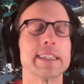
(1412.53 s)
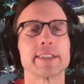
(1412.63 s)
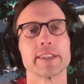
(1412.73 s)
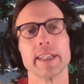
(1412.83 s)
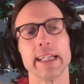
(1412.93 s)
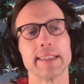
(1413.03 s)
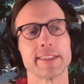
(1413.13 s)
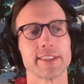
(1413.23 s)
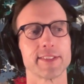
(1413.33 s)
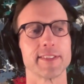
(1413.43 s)
it's
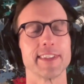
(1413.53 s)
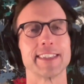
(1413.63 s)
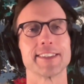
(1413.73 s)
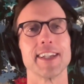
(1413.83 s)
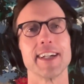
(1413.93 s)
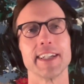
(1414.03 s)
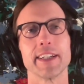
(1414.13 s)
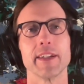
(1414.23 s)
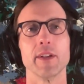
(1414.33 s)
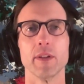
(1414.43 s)
it's it's
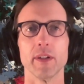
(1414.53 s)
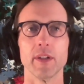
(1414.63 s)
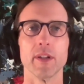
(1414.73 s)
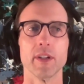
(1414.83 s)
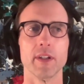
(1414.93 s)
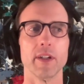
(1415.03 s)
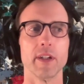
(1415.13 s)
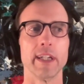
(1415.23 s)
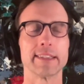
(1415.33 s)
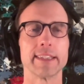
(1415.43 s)
like
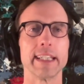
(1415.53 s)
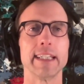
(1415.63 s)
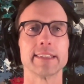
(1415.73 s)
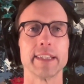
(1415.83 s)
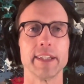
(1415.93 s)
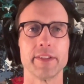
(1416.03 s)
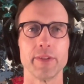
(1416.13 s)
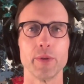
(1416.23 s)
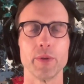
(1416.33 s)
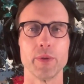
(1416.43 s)
it's easy
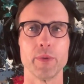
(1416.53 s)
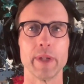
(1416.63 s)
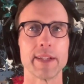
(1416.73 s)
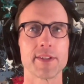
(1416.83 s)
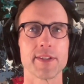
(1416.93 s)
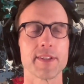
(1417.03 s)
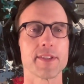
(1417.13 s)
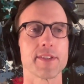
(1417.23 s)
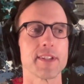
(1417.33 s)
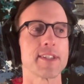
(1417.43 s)
to it's
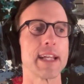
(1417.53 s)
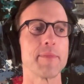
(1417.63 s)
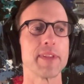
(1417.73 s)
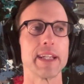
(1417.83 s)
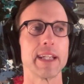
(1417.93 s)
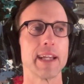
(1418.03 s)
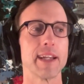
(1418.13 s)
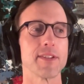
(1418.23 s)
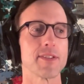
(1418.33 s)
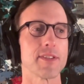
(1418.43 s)
this the same thing
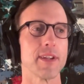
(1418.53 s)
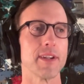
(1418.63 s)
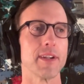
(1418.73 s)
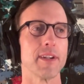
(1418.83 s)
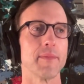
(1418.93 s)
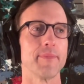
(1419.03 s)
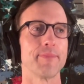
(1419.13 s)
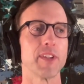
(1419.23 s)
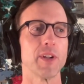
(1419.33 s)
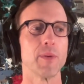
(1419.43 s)
as um,
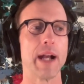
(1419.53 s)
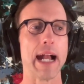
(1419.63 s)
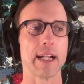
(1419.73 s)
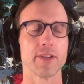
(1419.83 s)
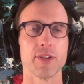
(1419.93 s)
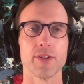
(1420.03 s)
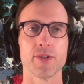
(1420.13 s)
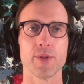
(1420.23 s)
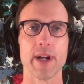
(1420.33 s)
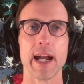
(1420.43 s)
you know actors or